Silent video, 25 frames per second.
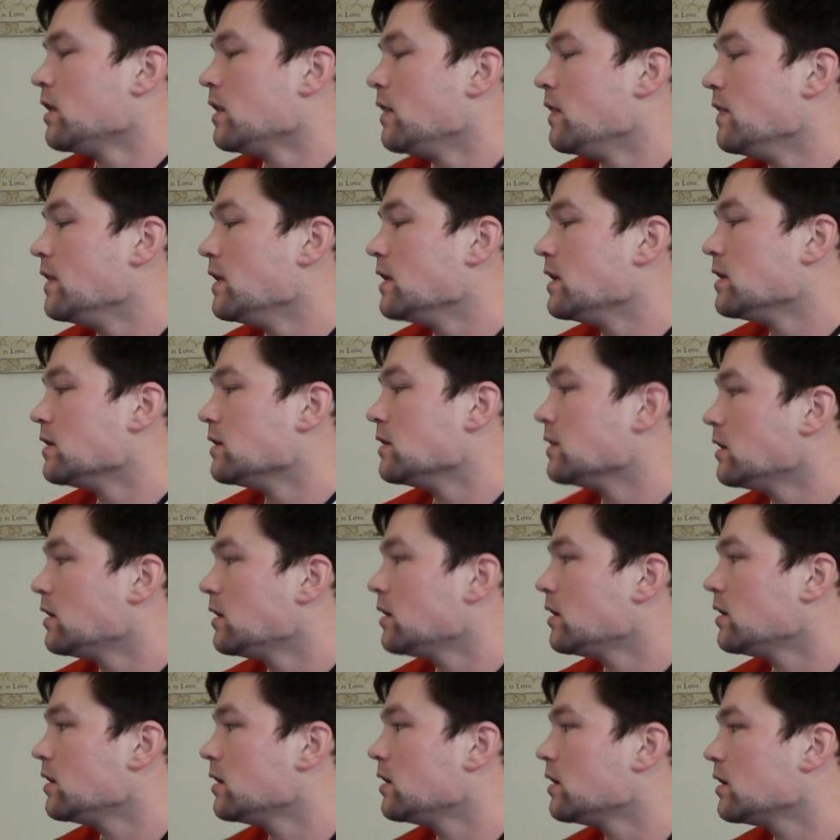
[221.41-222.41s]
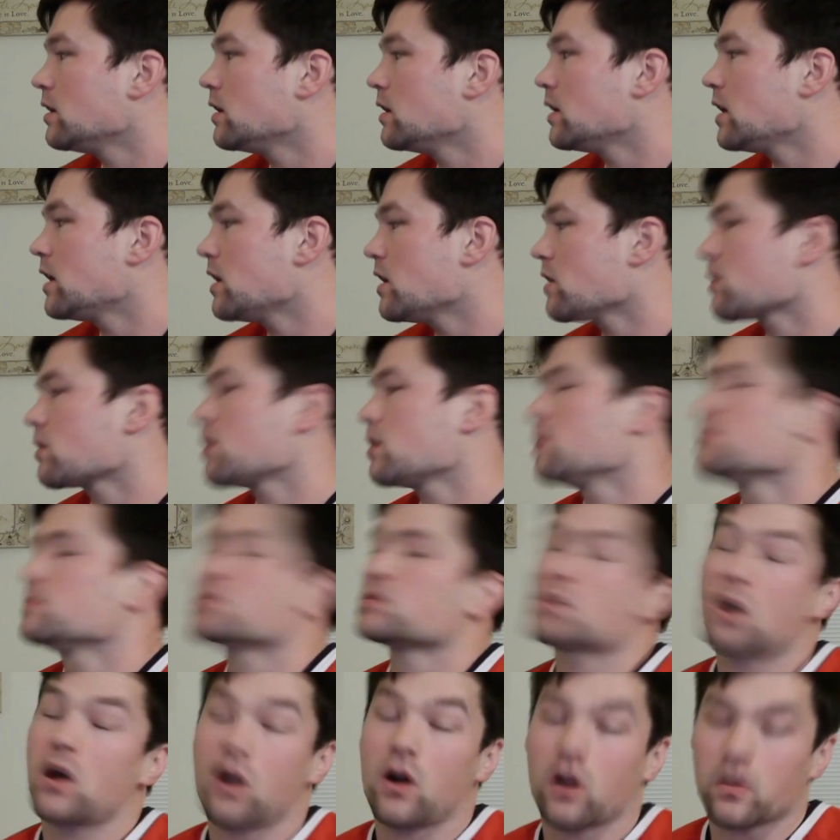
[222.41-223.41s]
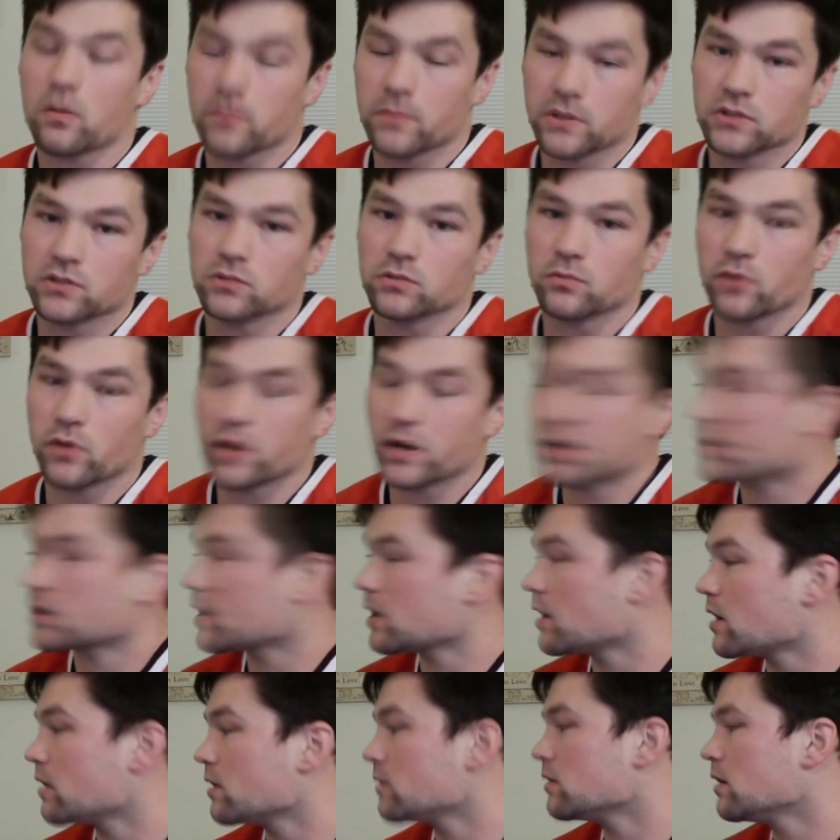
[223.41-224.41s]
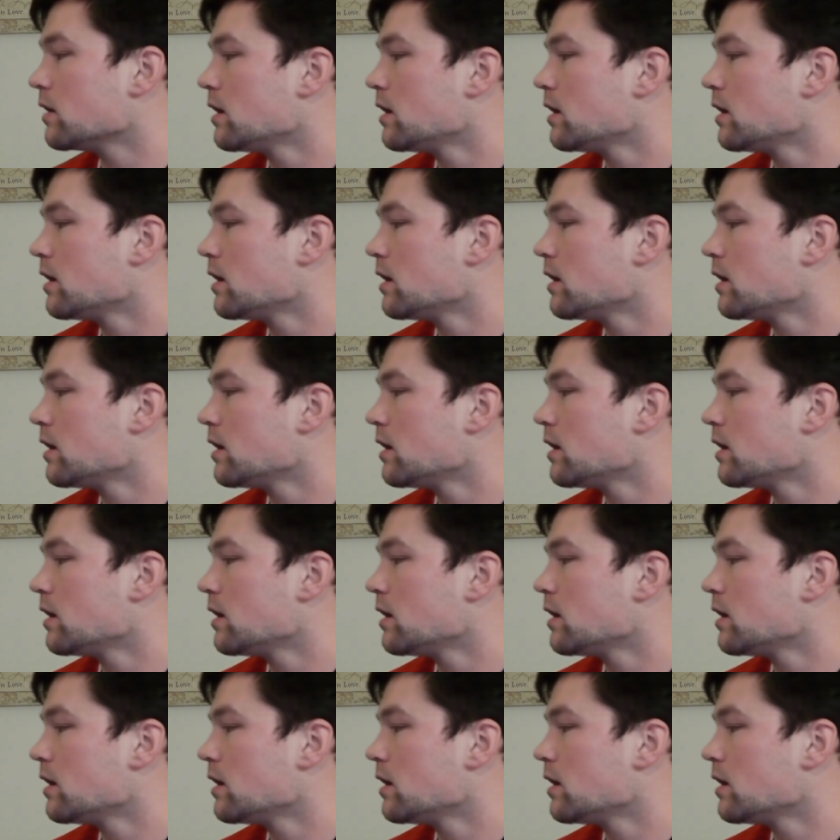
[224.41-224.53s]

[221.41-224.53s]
And then here comes our mental breakdown.